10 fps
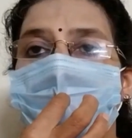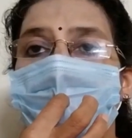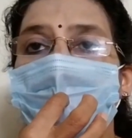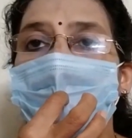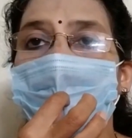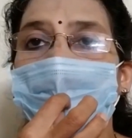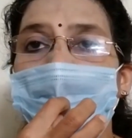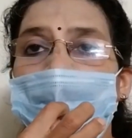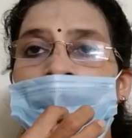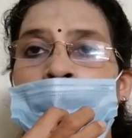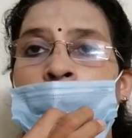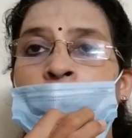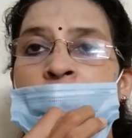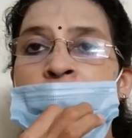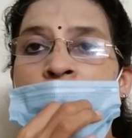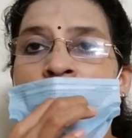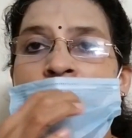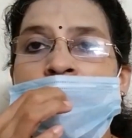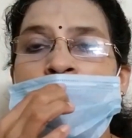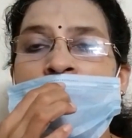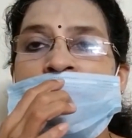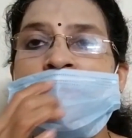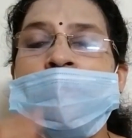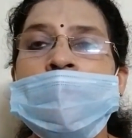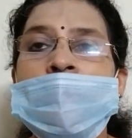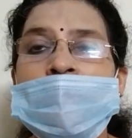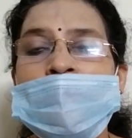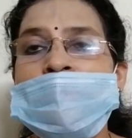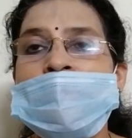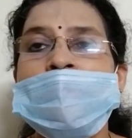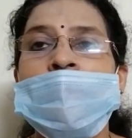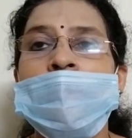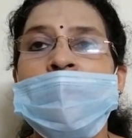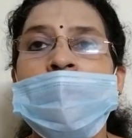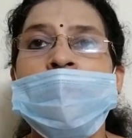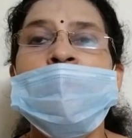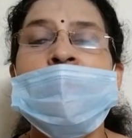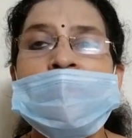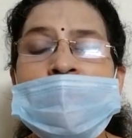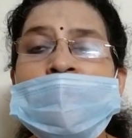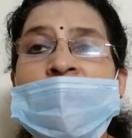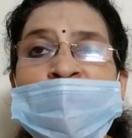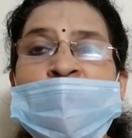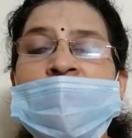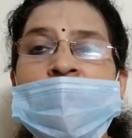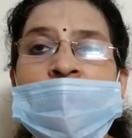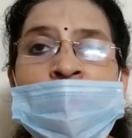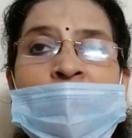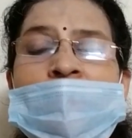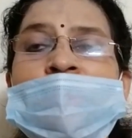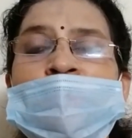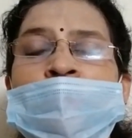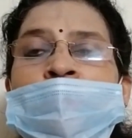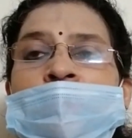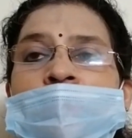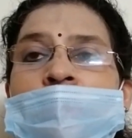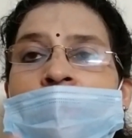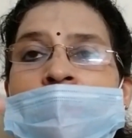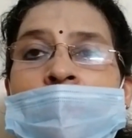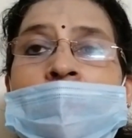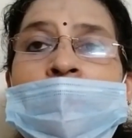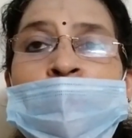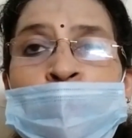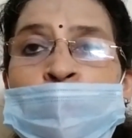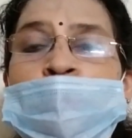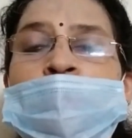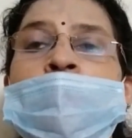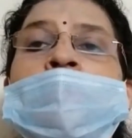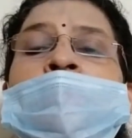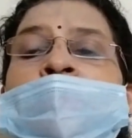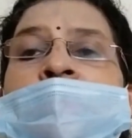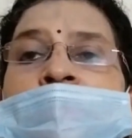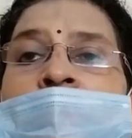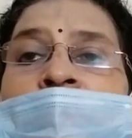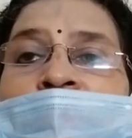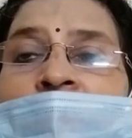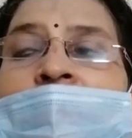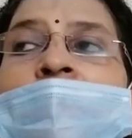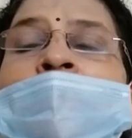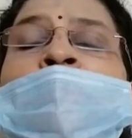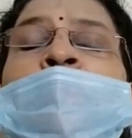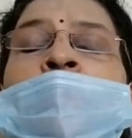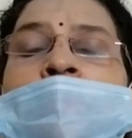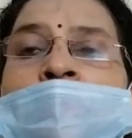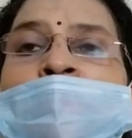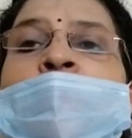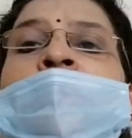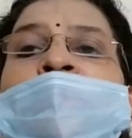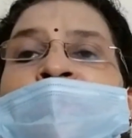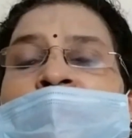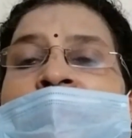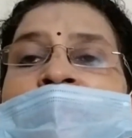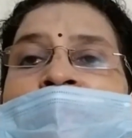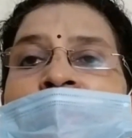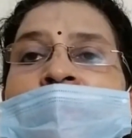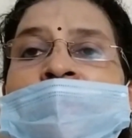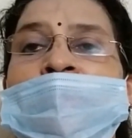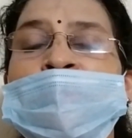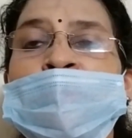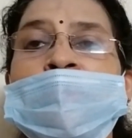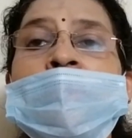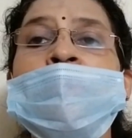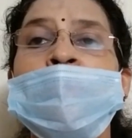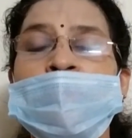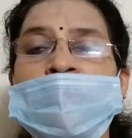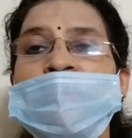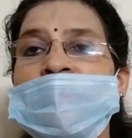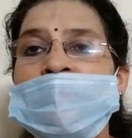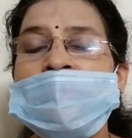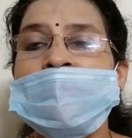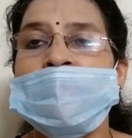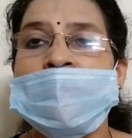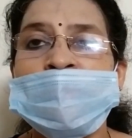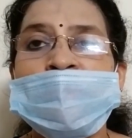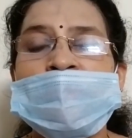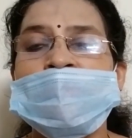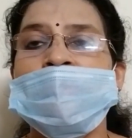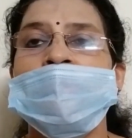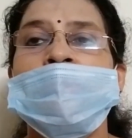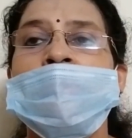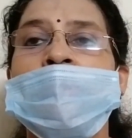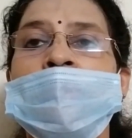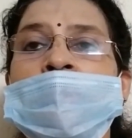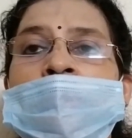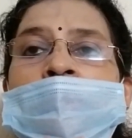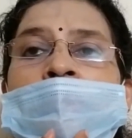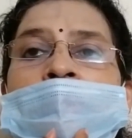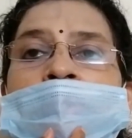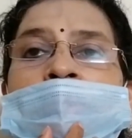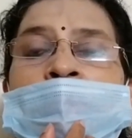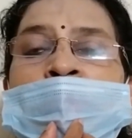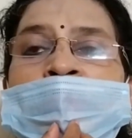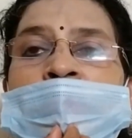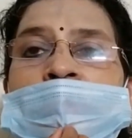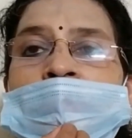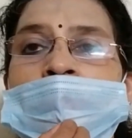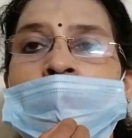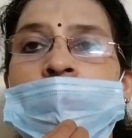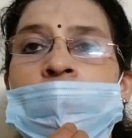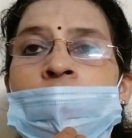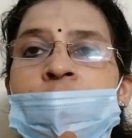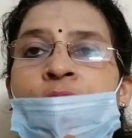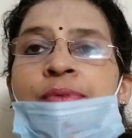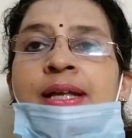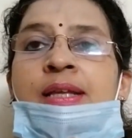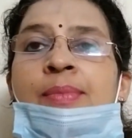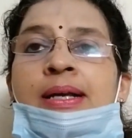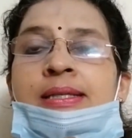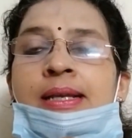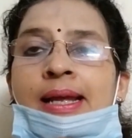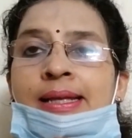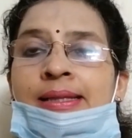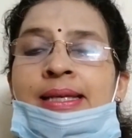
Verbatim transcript: very often people wear the mask like this but I just have to re- remind you that the nose also is a very important point of entry for the coronavirus infection. Some of us also wear the mask like